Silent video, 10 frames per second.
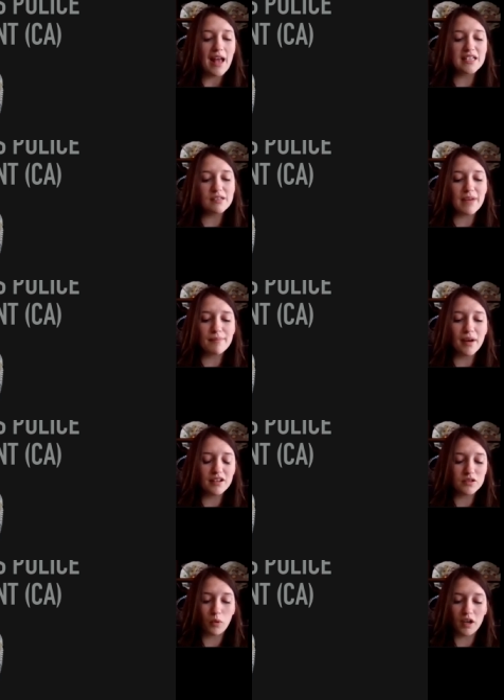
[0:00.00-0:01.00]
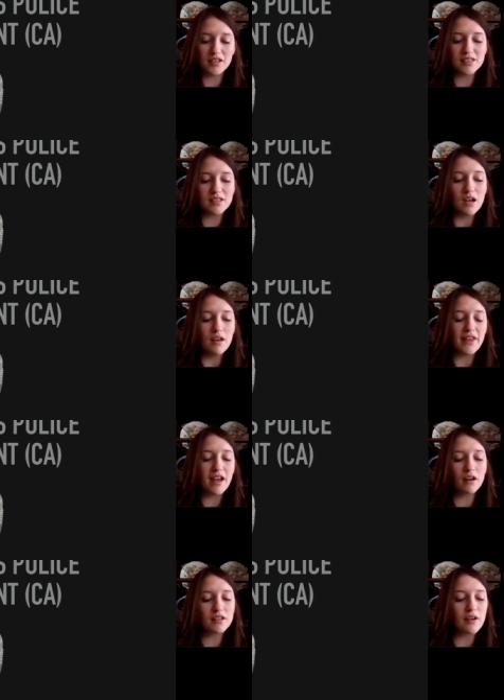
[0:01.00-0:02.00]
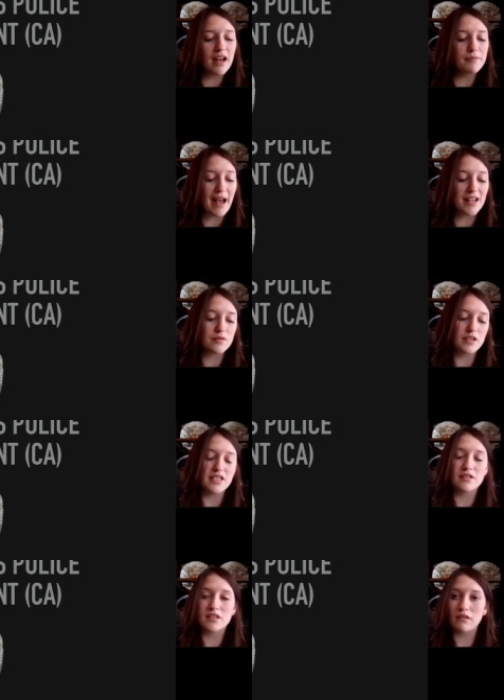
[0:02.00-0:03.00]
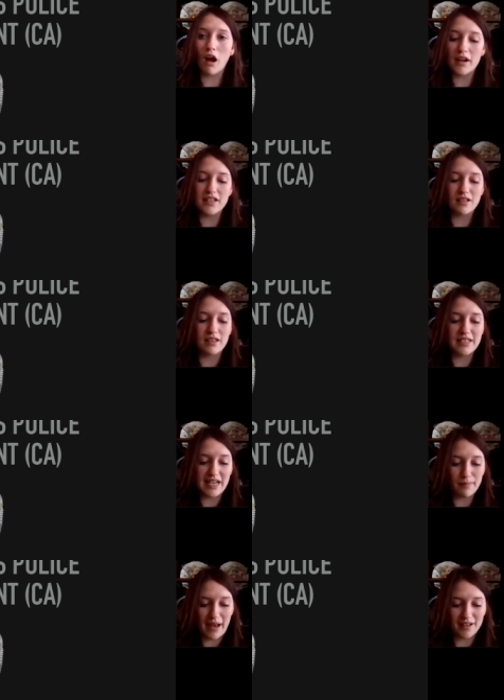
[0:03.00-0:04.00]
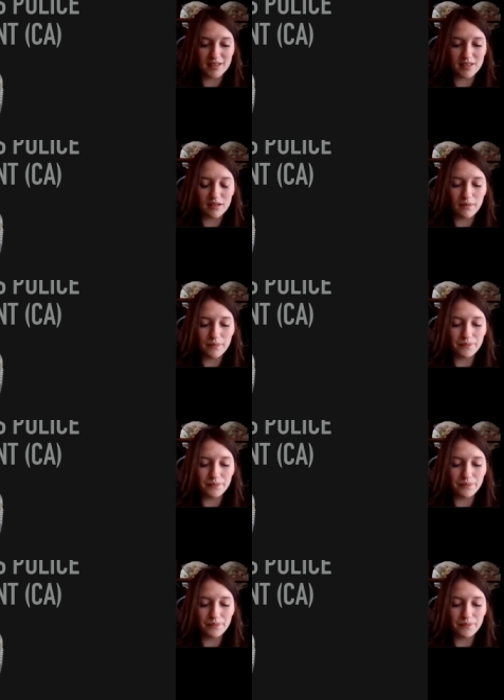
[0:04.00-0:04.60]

And to make matters worse, they also had passwords used to log into the database.